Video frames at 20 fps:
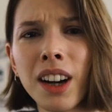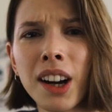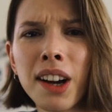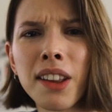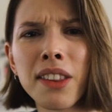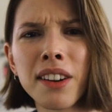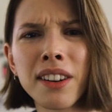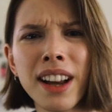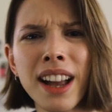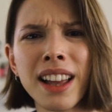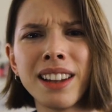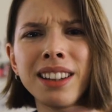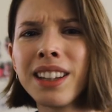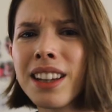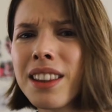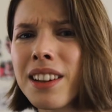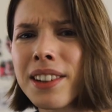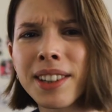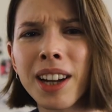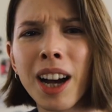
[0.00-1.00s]
Are there any
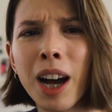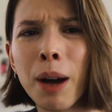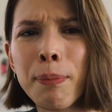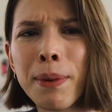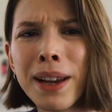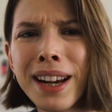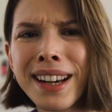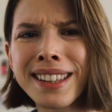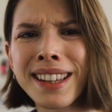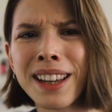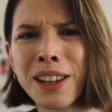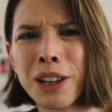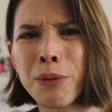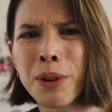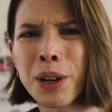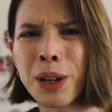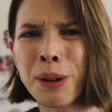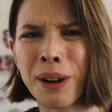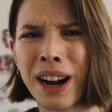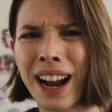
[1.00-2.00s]
other topics that you
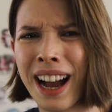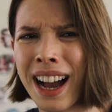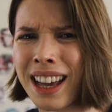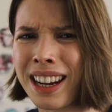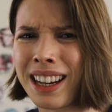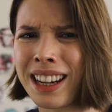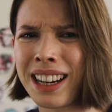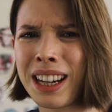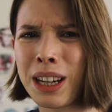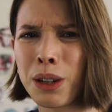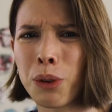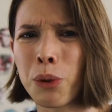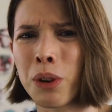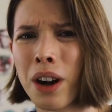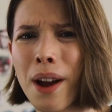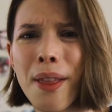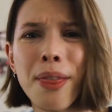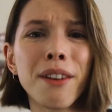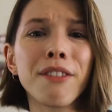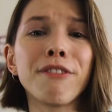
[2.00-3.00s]
wish were added or
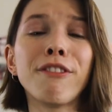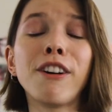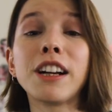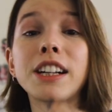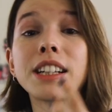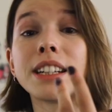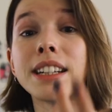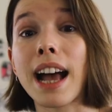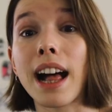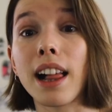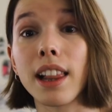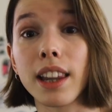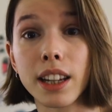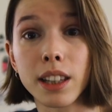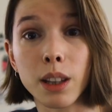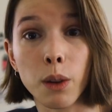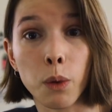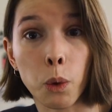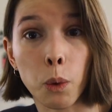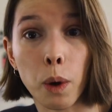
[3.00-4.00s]
other
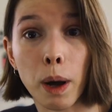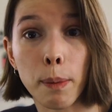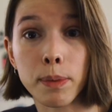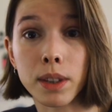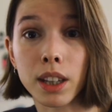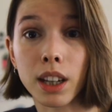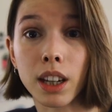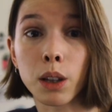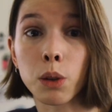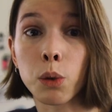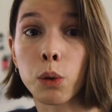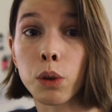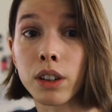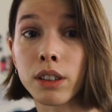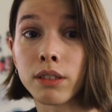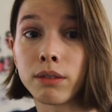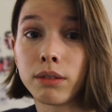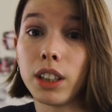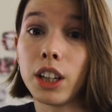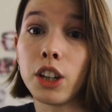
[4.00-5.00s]
functionalities of the website
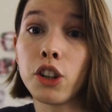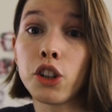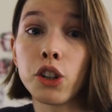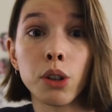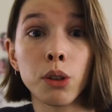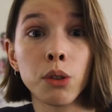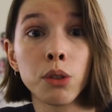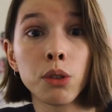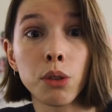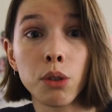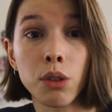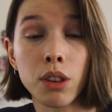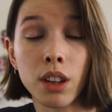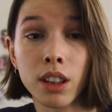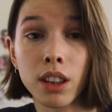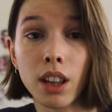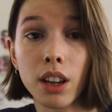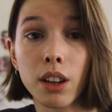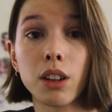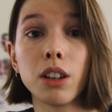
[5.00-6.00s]
or issues you
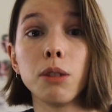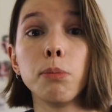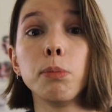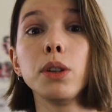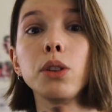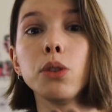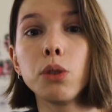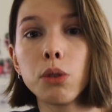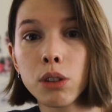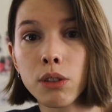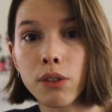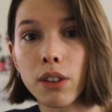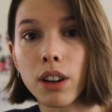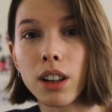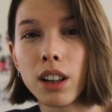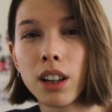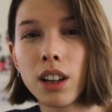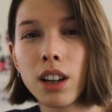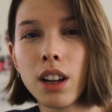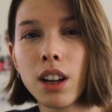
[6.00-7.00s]
think that could be
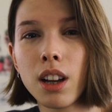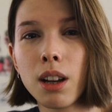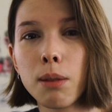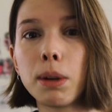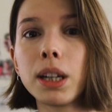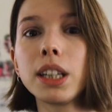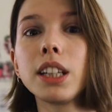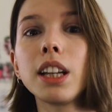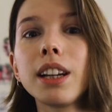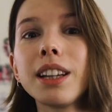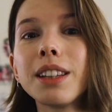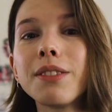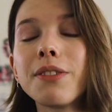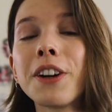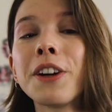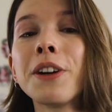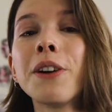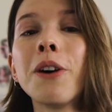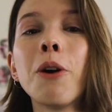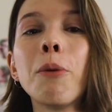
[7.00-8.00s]
useful? Mengting is
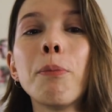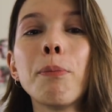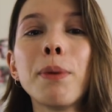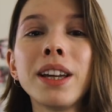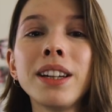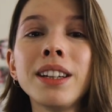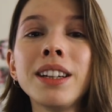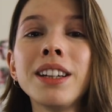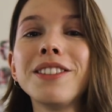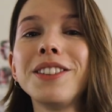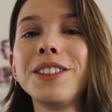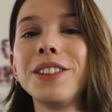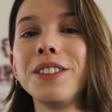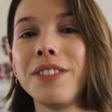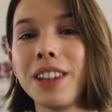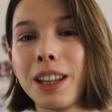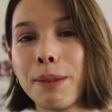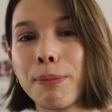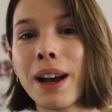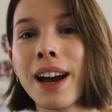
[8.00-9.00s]
very open to
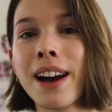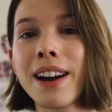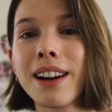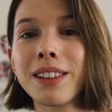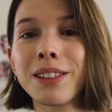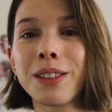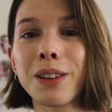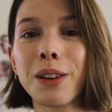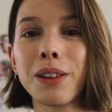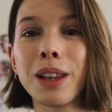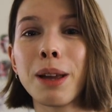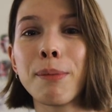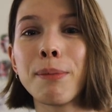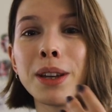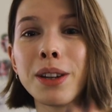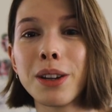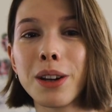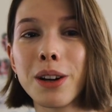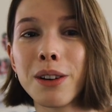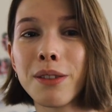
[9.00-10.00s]
feedback, so let
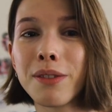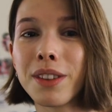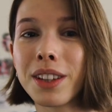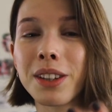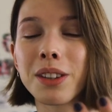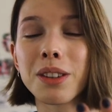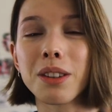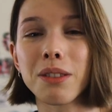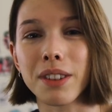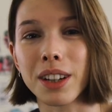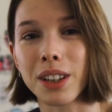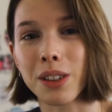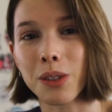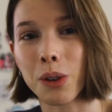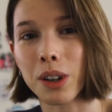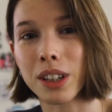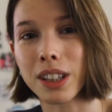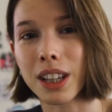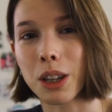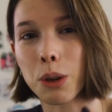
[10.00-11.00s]
me know if this is a
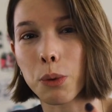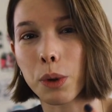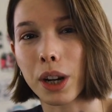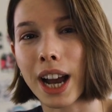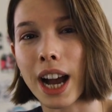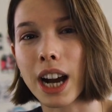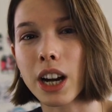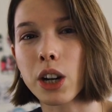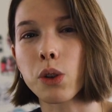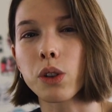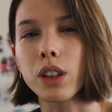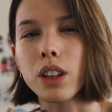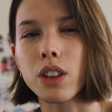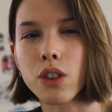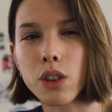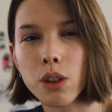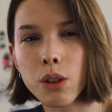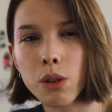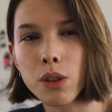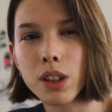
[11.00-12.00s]
resource that you would actually
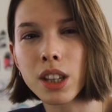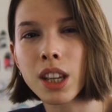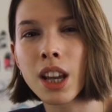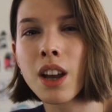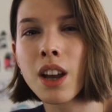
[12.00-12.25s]
use.